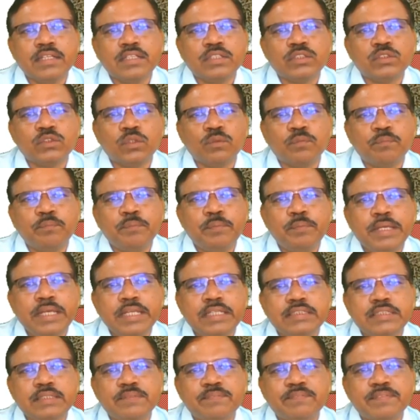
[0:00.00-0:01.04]
So
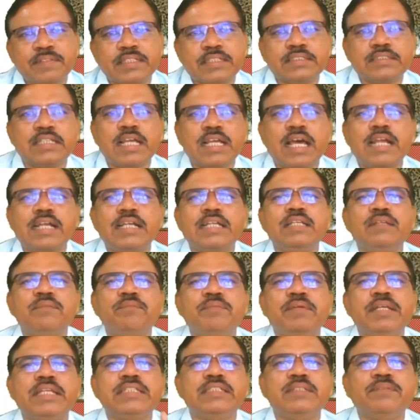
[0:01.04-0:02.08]
phase difference, starting
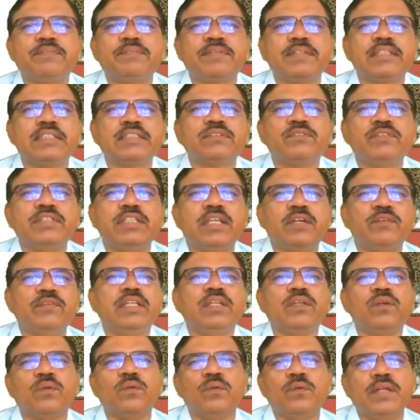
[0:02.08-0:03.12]
phase difference we have
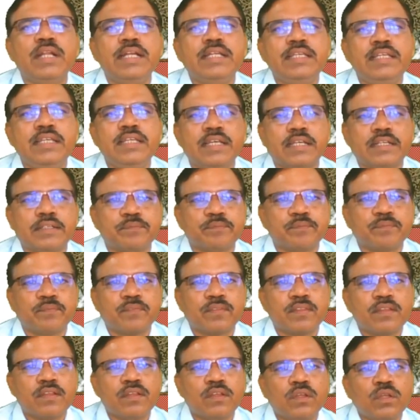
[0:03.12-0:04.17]
included here.
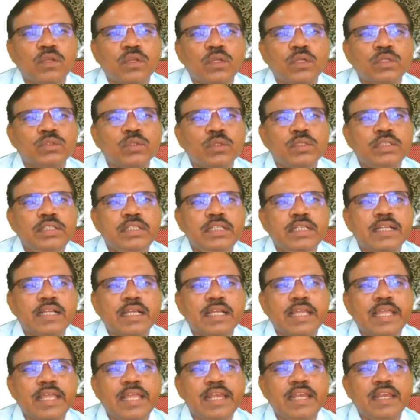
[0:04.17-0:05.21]
So here
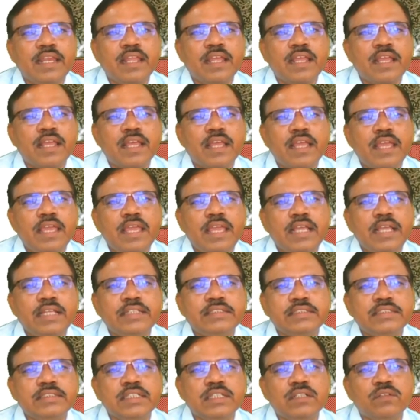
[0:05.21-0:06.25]
again
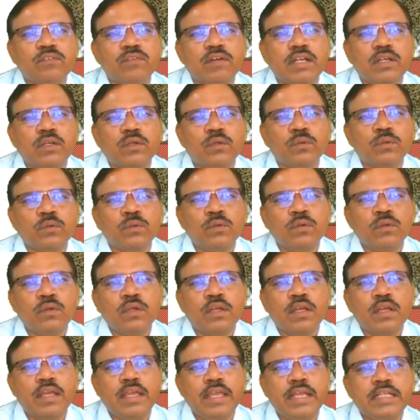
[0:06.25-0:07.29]
x is equal to
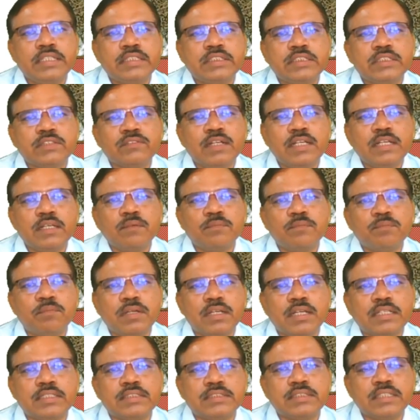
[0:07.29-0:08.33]
x1
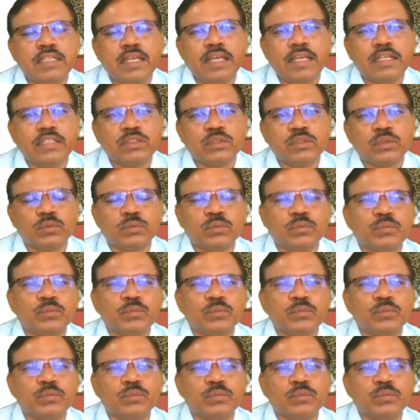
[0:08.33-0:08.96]
plus x2.